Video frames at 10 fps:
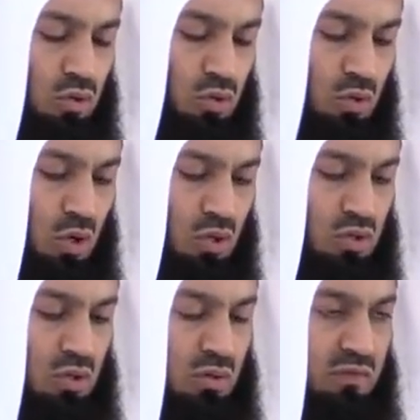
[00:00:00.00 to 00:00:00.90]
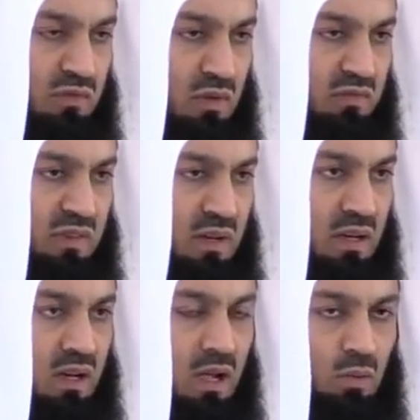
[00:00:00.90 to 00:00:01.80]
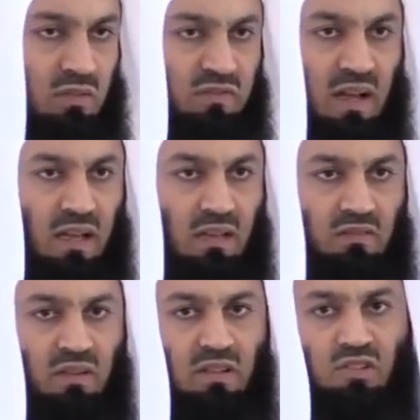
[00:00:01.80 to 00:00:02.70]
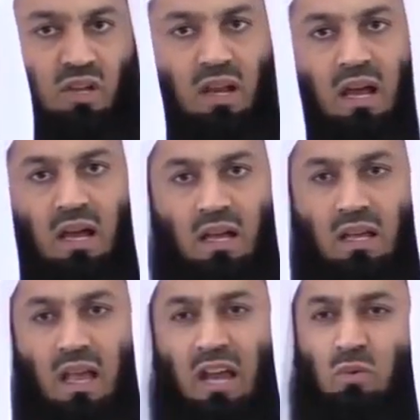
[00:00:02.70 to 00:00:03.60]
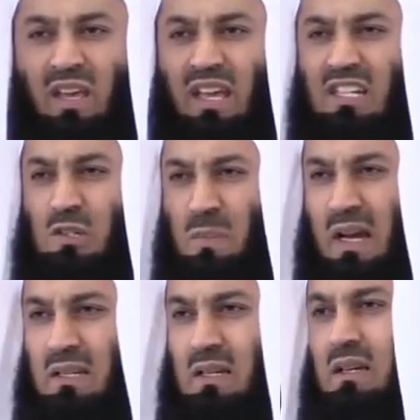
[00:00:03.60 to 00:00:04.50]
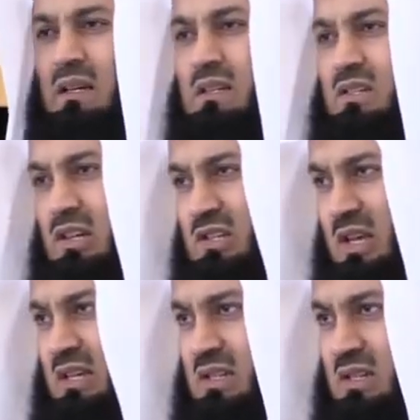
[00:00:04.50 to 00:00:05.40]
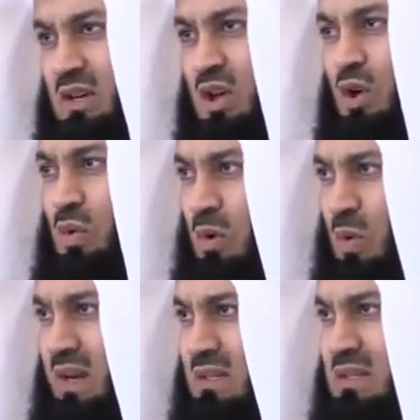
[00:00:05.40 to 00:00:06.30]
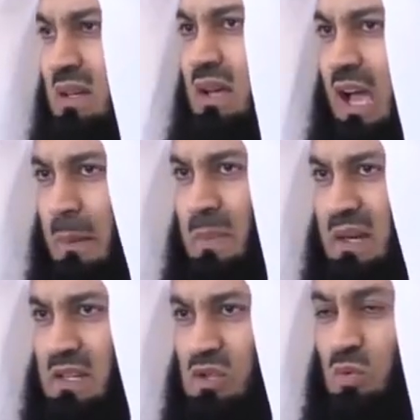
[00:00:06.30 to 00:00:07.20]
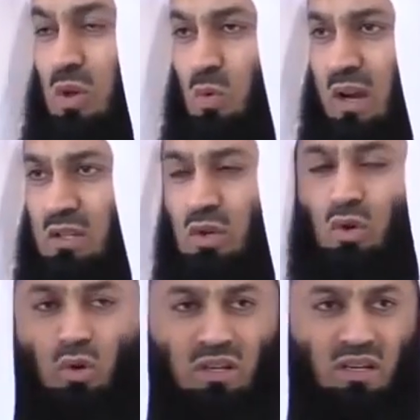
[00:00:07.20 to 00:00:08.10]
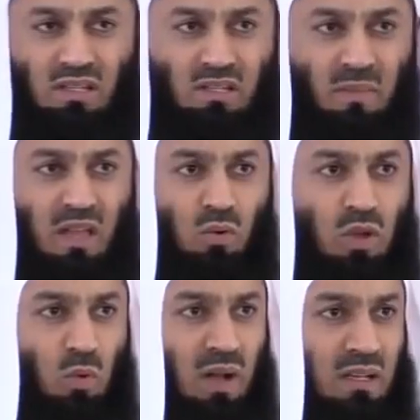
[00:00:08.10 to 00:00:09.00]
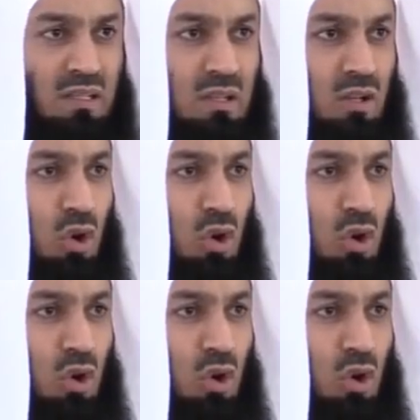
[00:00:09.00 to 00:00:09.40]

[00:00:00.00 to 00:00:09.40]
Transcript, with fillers: do not fulfill our 5 salah. And we expect success. We want happiness. We want goodness. We want